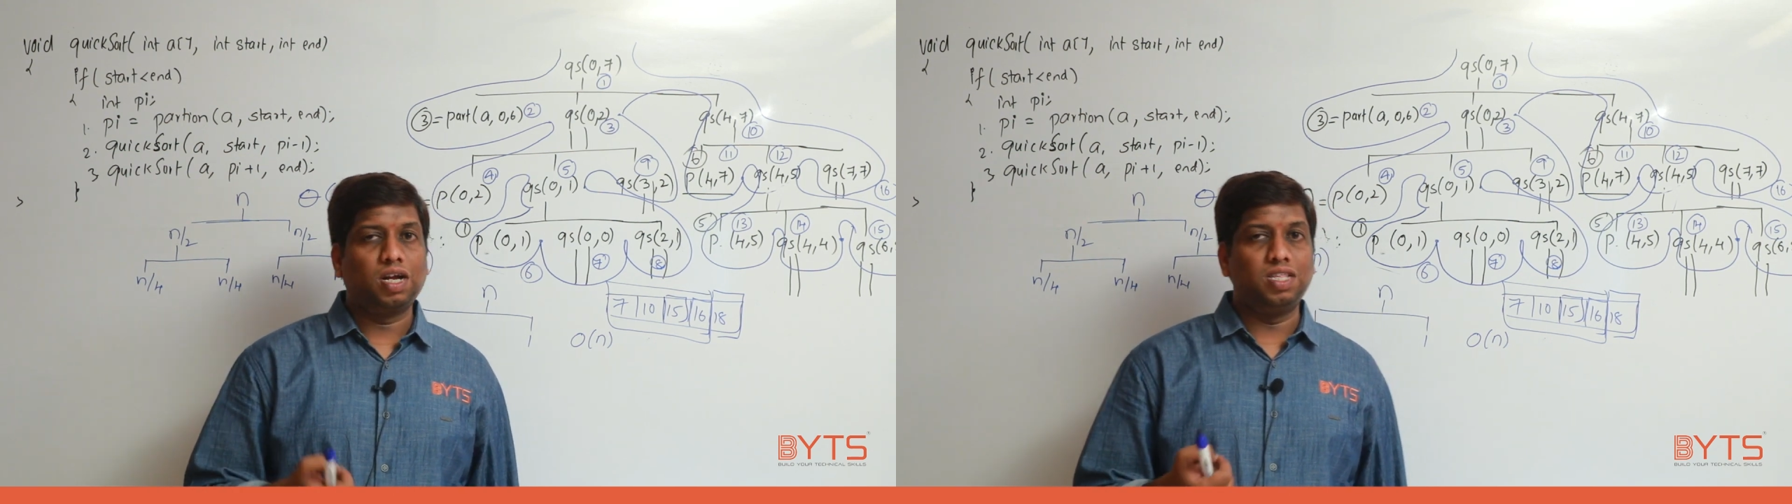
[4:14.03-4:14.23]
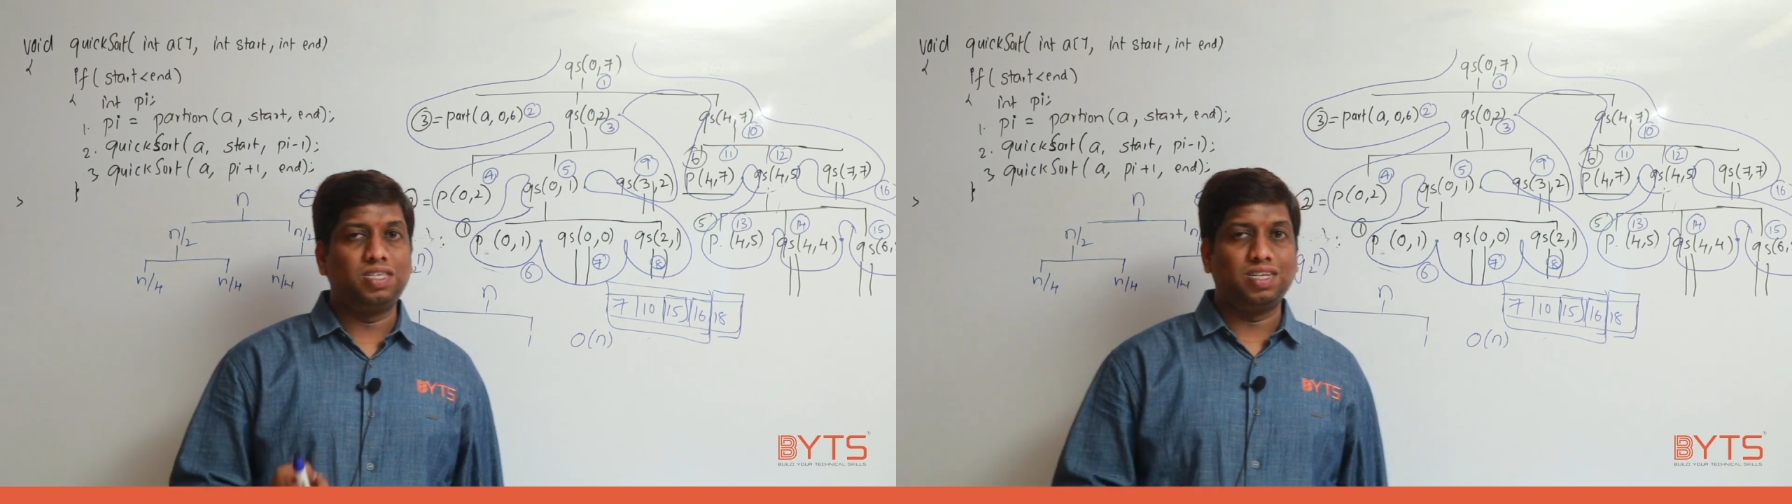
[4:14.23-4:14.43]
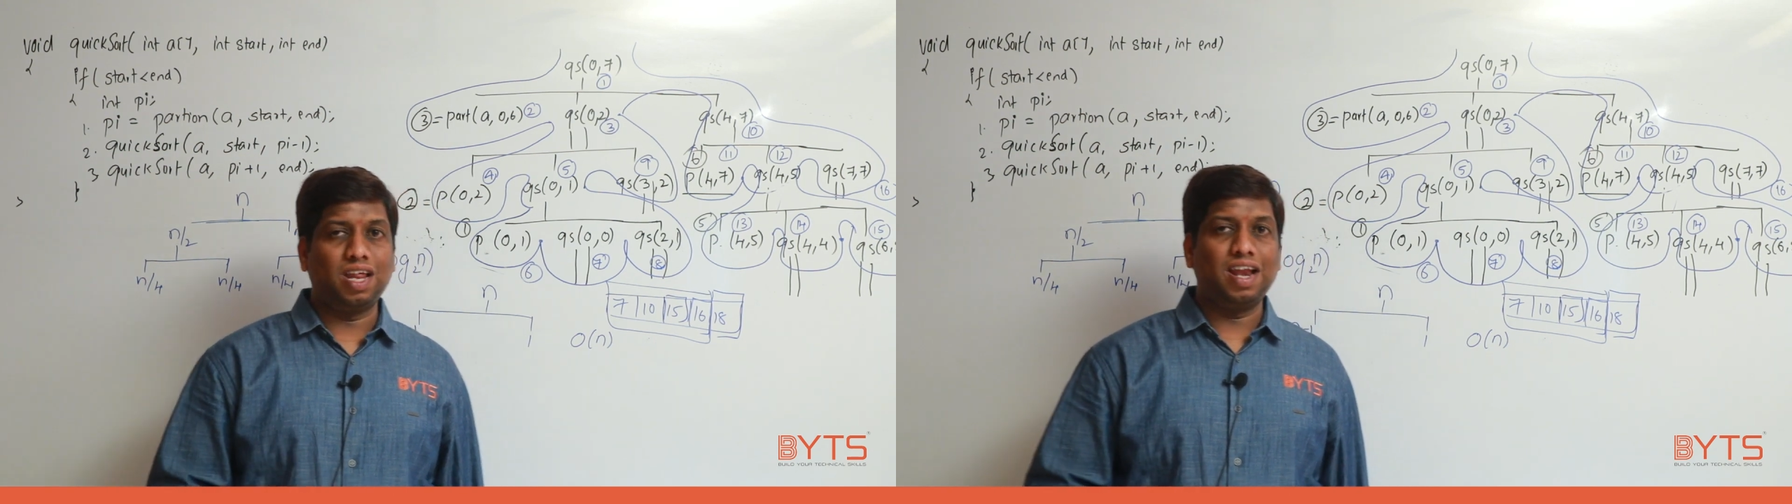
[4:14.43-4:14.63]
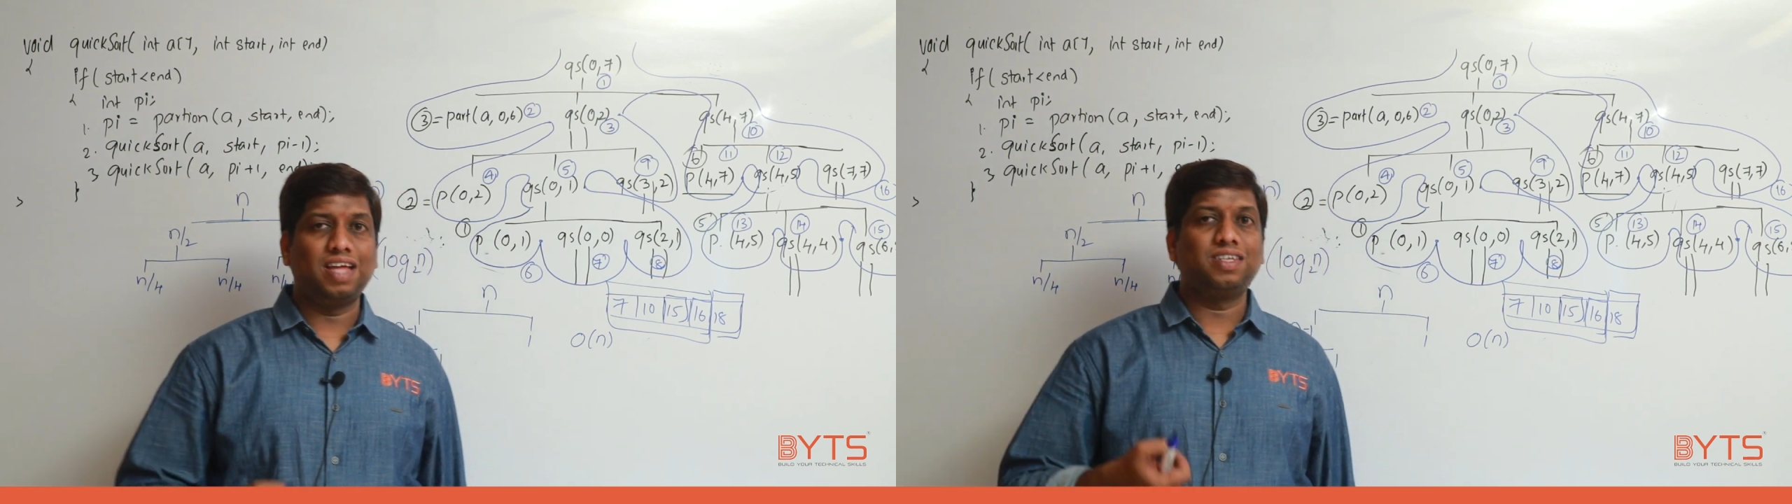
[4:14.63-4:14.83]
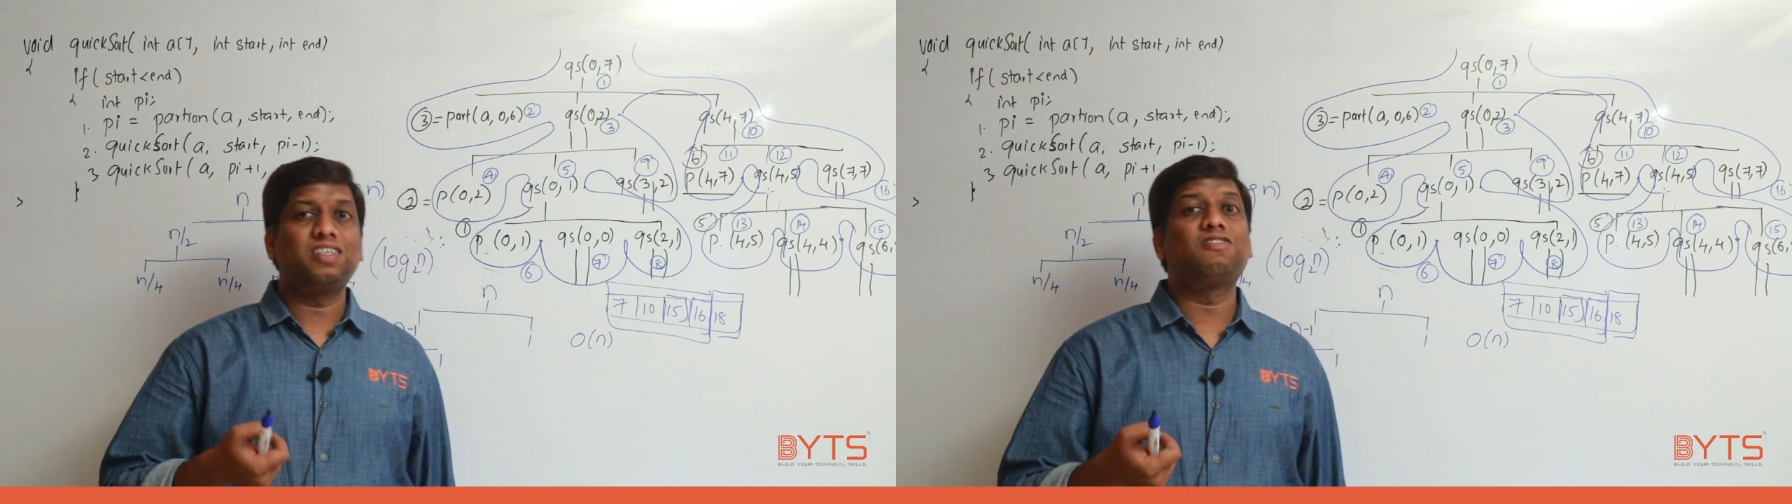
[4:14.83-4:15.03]
considered
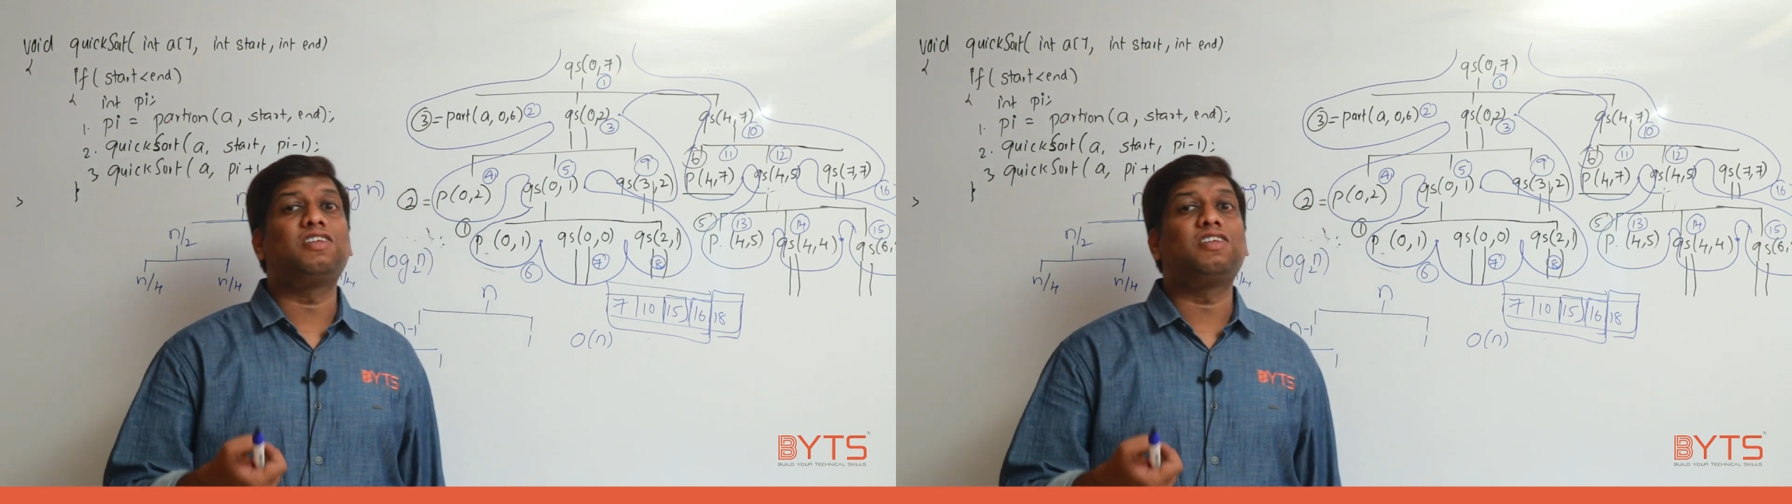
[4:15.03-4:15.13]
as a